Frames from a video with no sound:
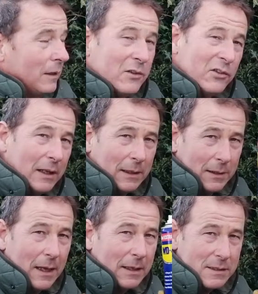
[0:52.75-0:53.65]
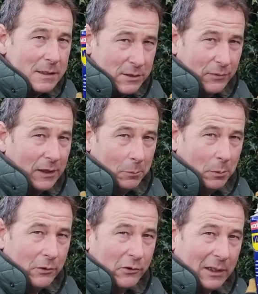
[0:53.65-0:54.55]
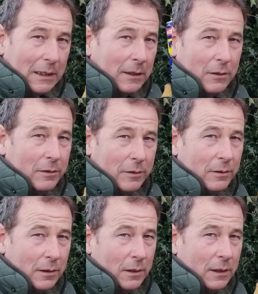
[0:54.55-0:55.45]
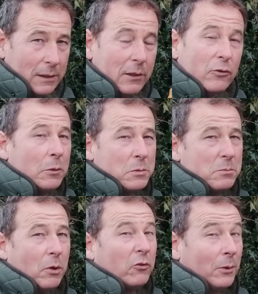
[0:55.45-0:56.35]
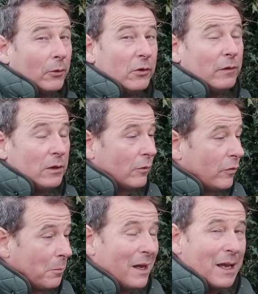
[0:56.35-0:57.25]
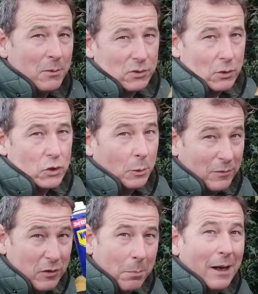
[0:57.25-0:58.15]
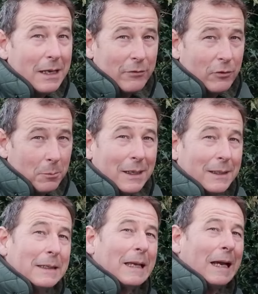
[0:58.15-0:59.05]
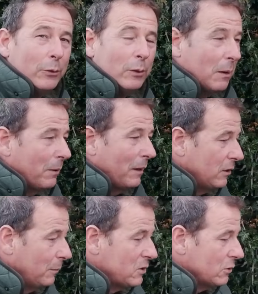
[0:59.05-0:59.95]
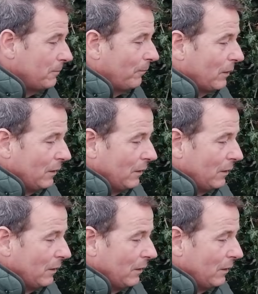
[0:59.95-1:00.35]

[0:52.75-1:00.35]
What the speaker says: Incidentally, that is available as a link in the description box below this video from my Amazon shop. If you buy it through my link, I do get paid a commission.